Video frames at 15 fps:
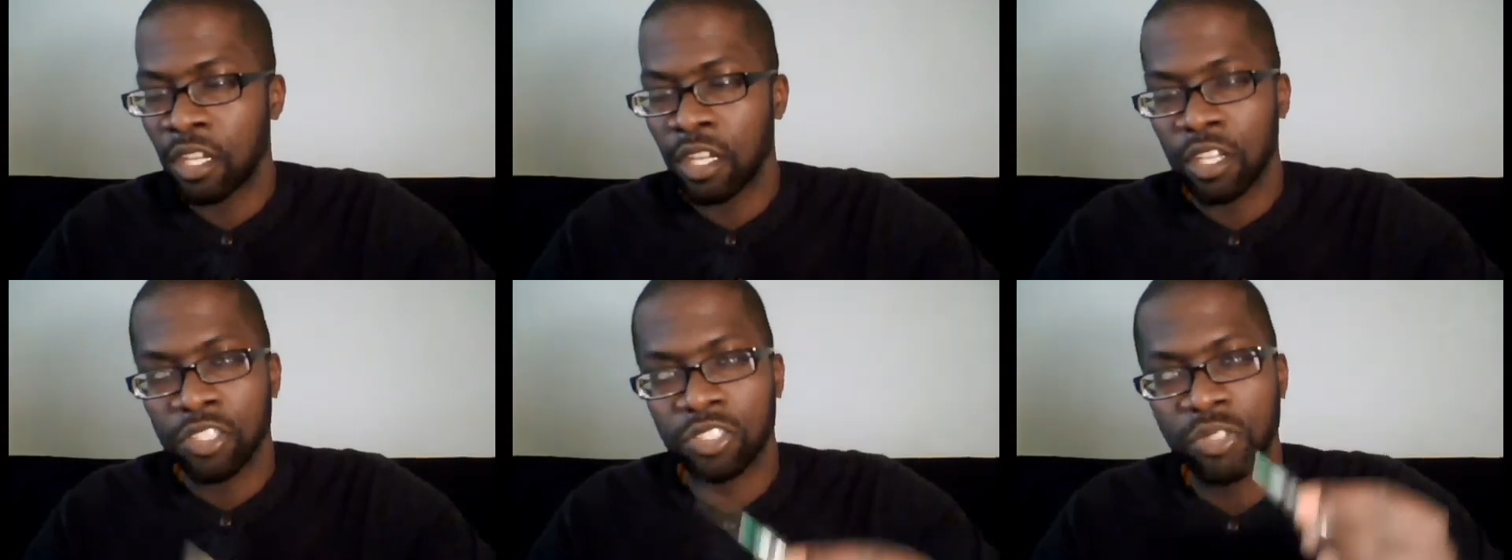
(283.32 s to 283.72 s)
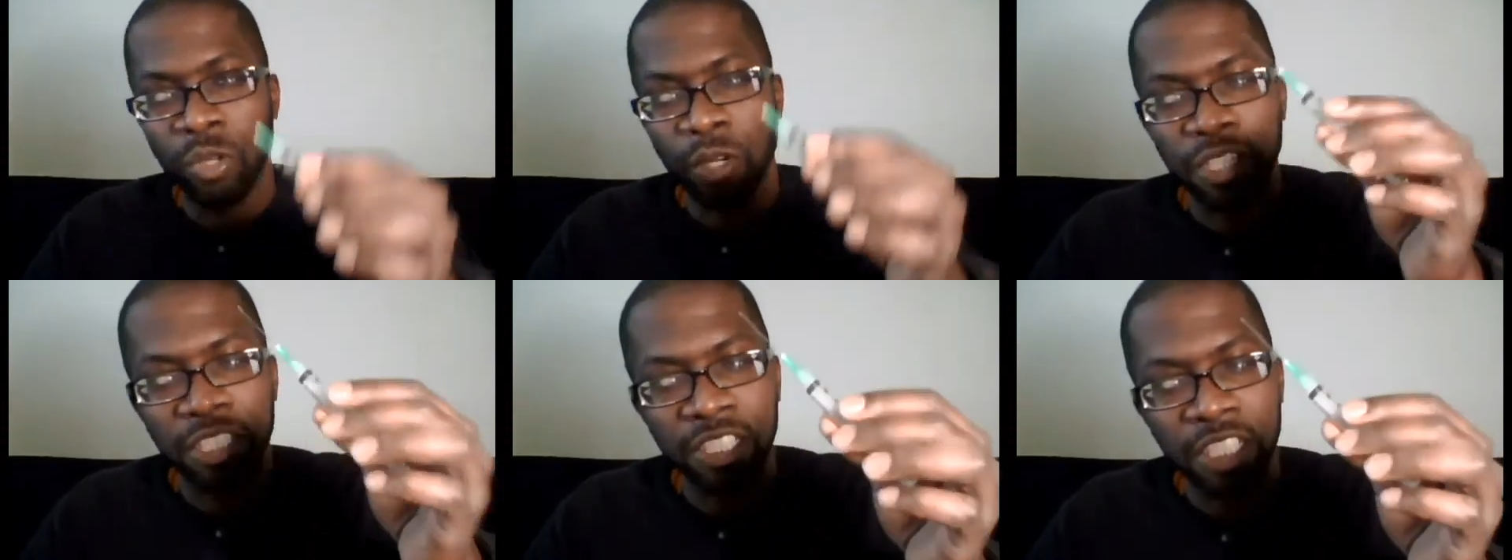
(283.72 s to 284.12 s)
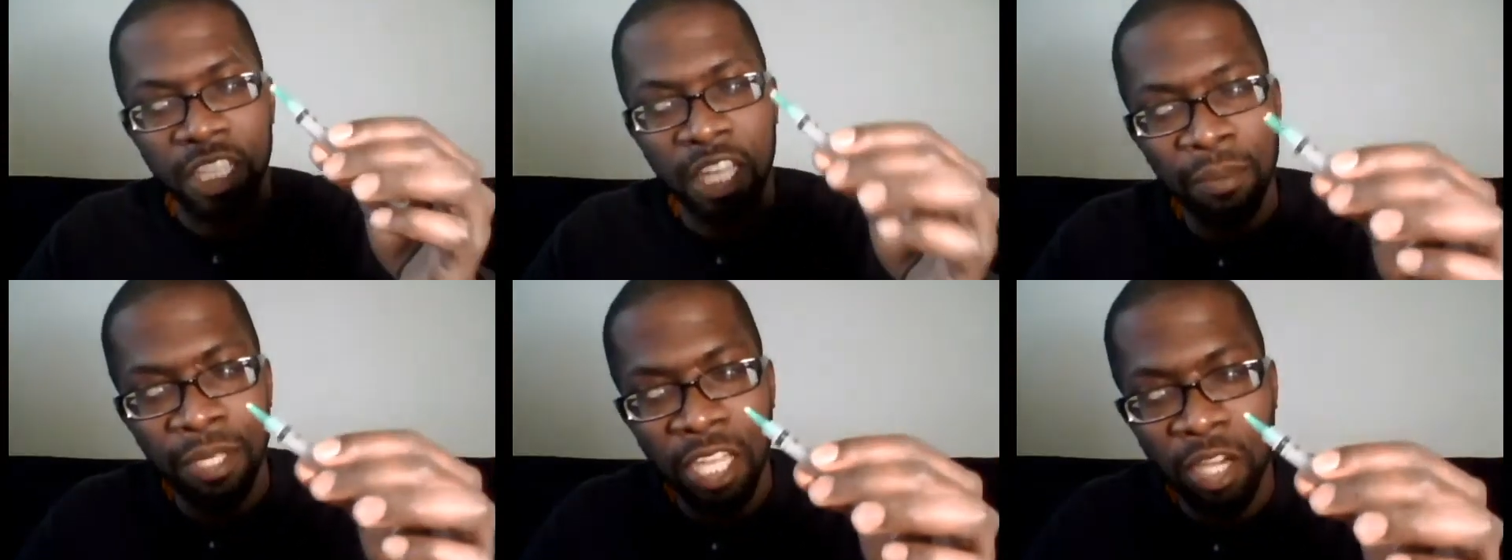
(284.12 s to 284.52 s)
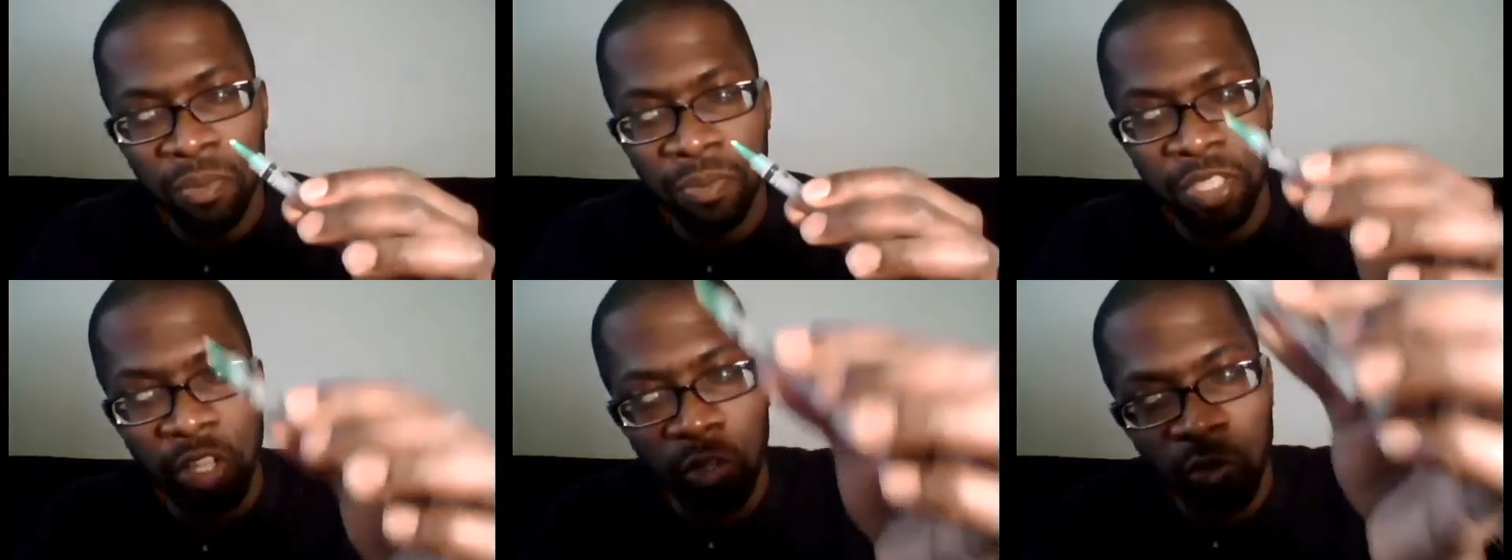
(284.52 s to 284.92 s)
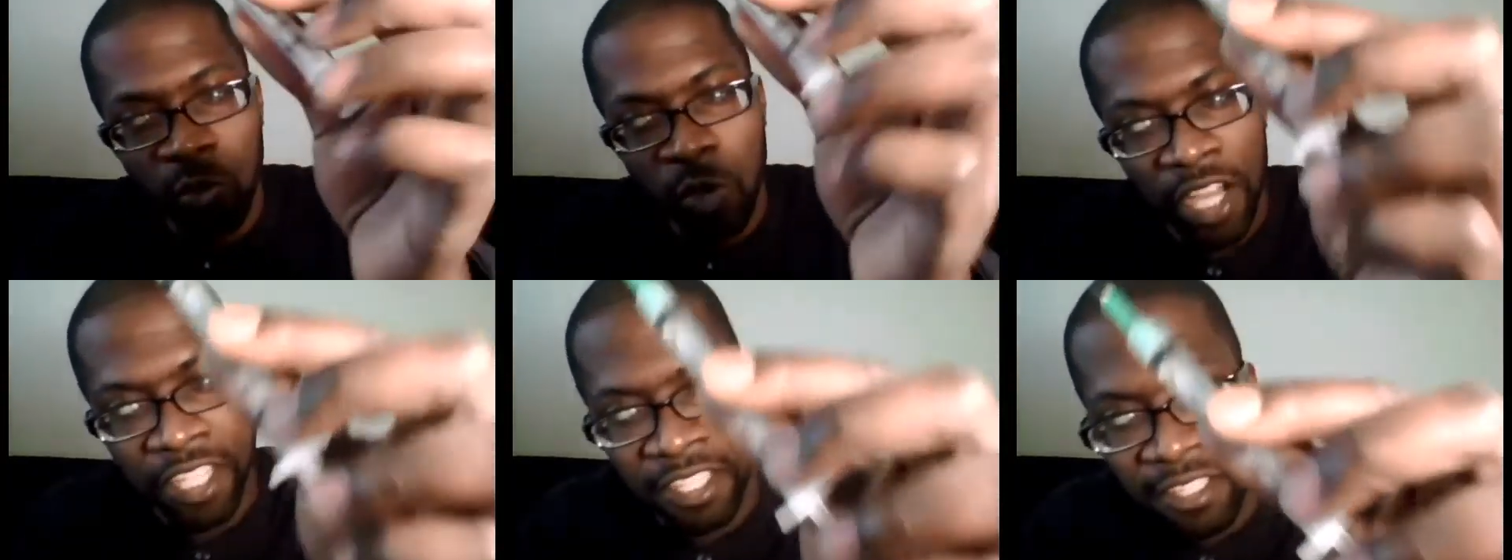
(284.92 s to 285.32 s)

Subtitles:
So are you gonna come and help me or what?